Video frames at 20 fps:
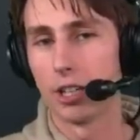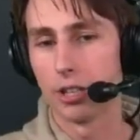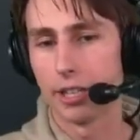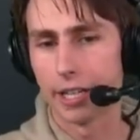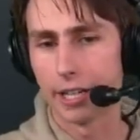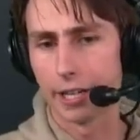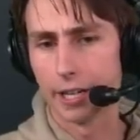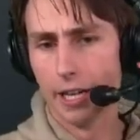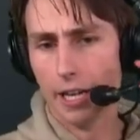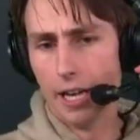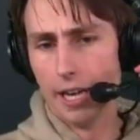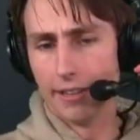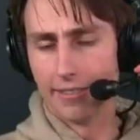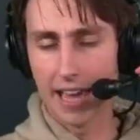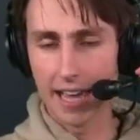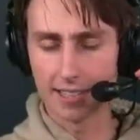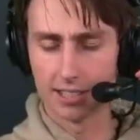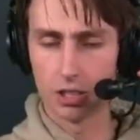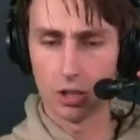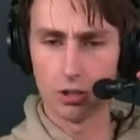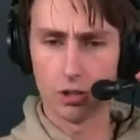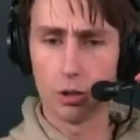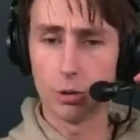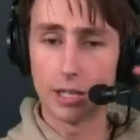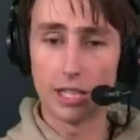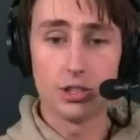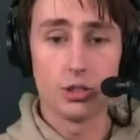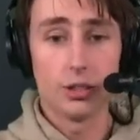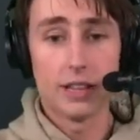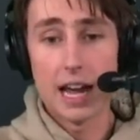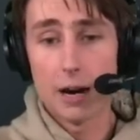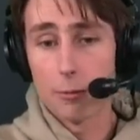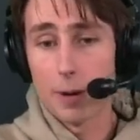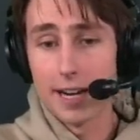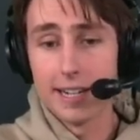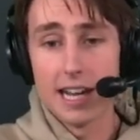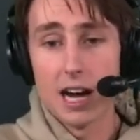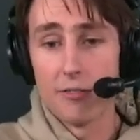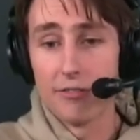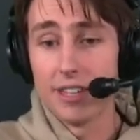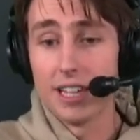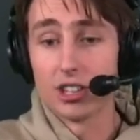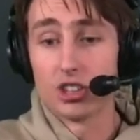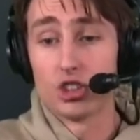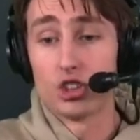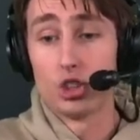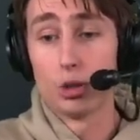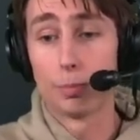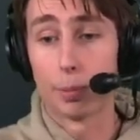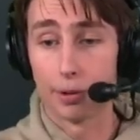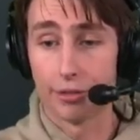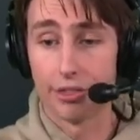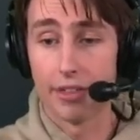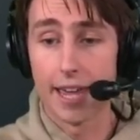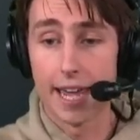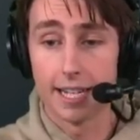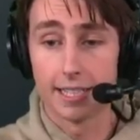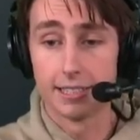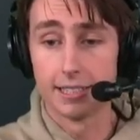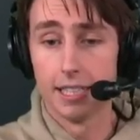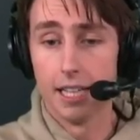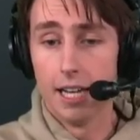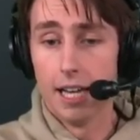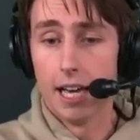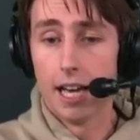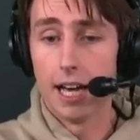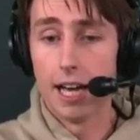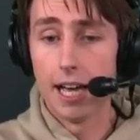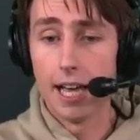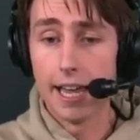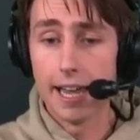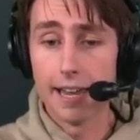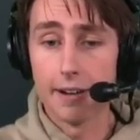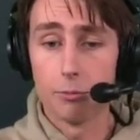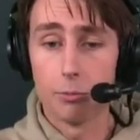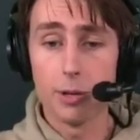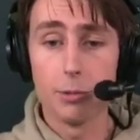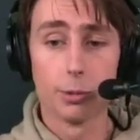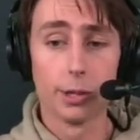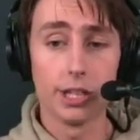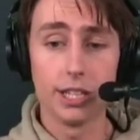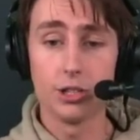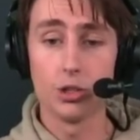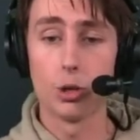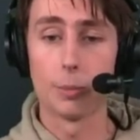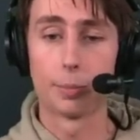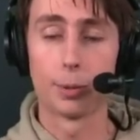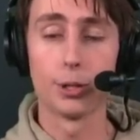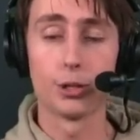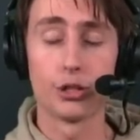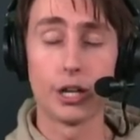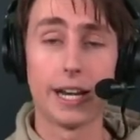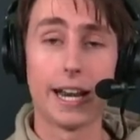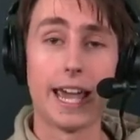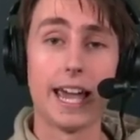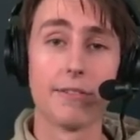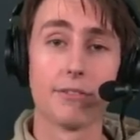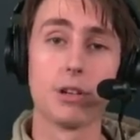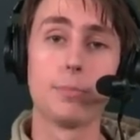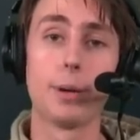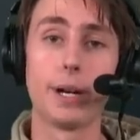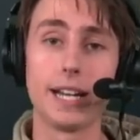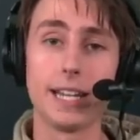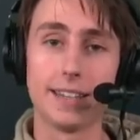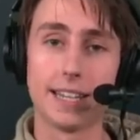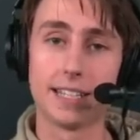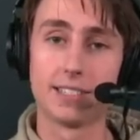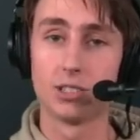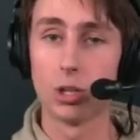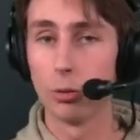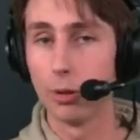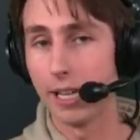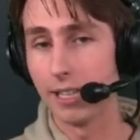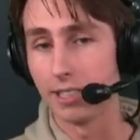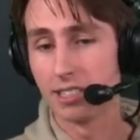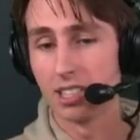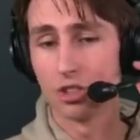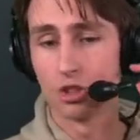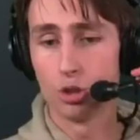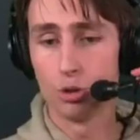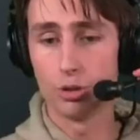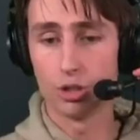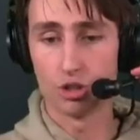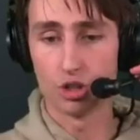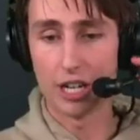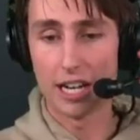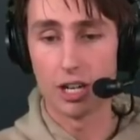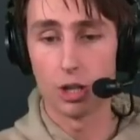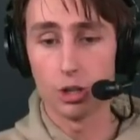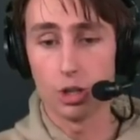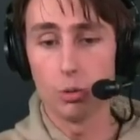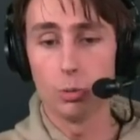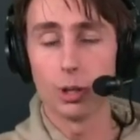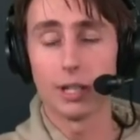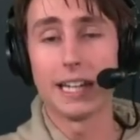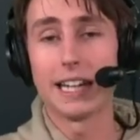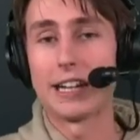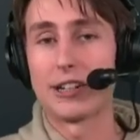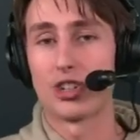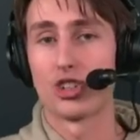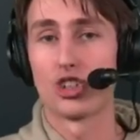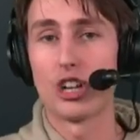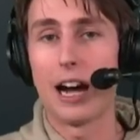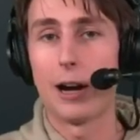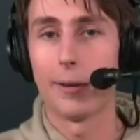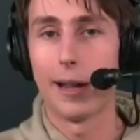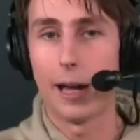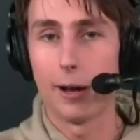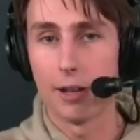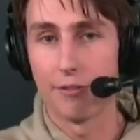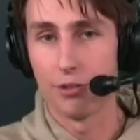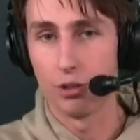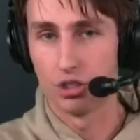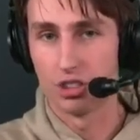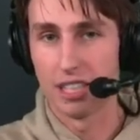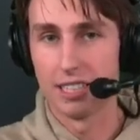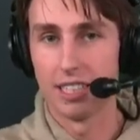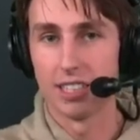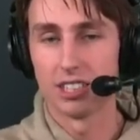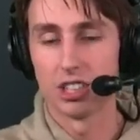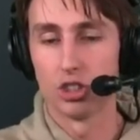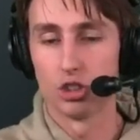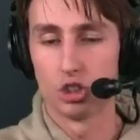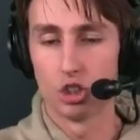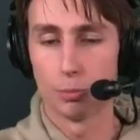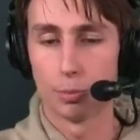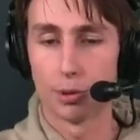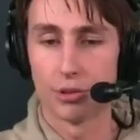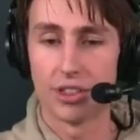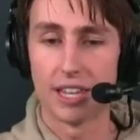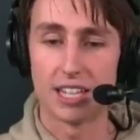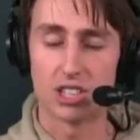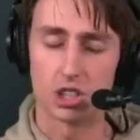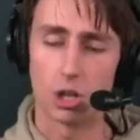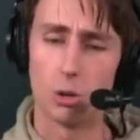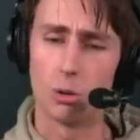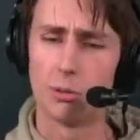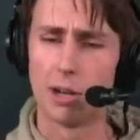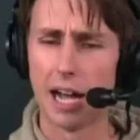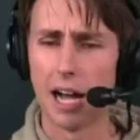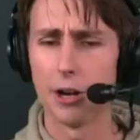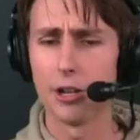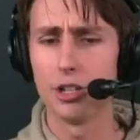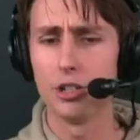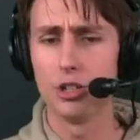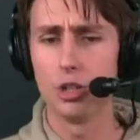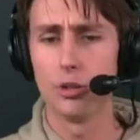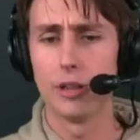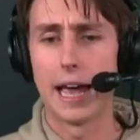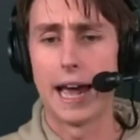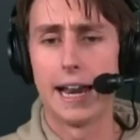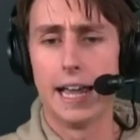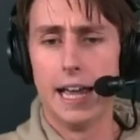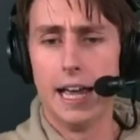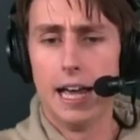here, you can do that right now via Super Thanks. And we really do appreciate everybody that donates to the channel. You will get a shout-out if you send us a Super Thanks. So how do you do that?